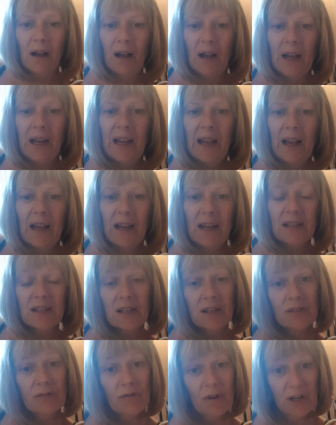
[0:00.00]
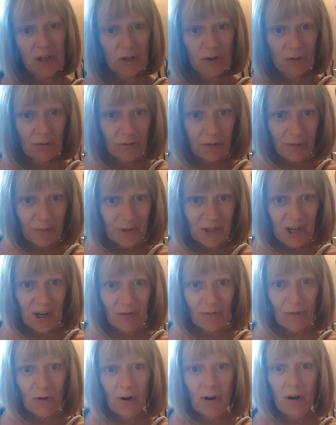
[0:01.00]
Hi guys, it's Rachel from
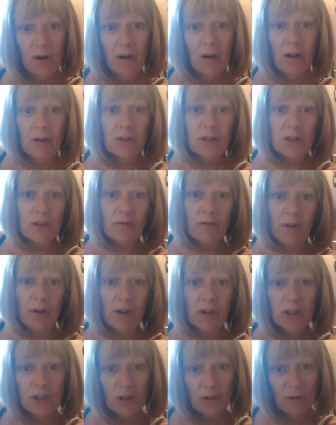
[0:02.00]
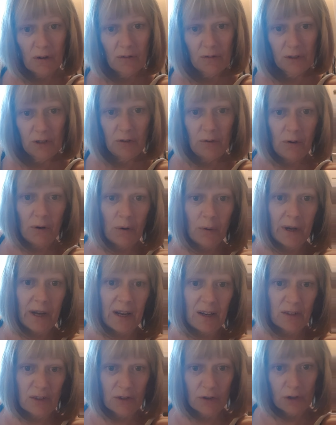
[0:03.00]
General. I just thought I'd do a quick
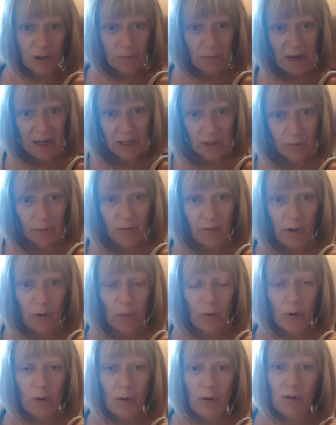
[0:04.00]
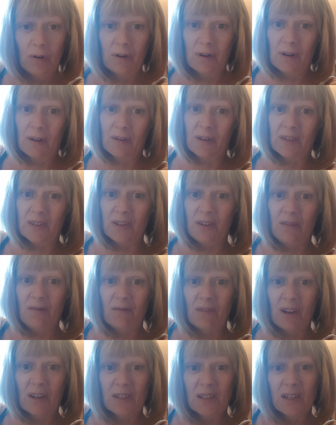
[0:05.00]
touch base with you all.
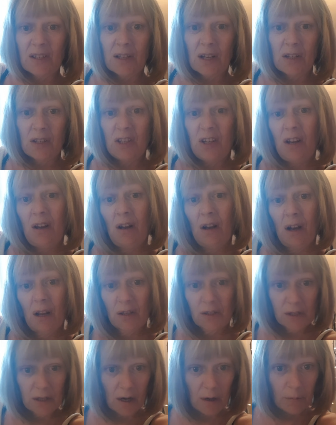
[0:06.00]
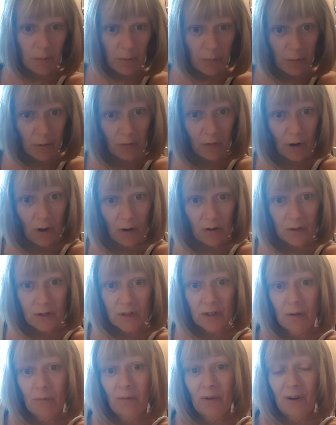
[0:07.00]
As I said to you last time in my
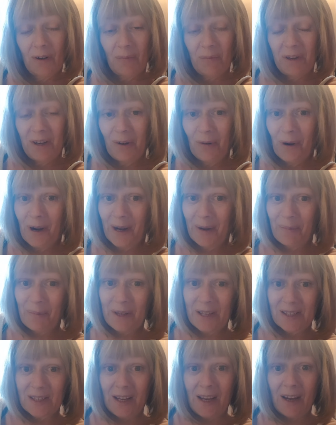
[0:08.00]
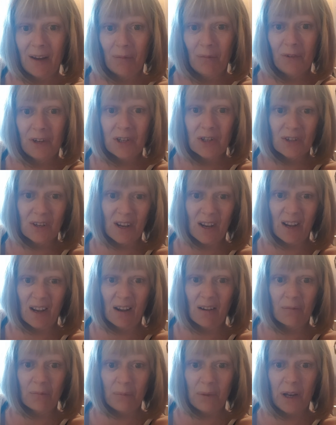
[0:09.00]
vlogs, I'm going to be quite busy, in which I
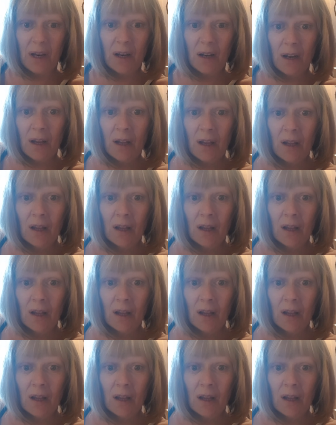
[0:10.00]
have been.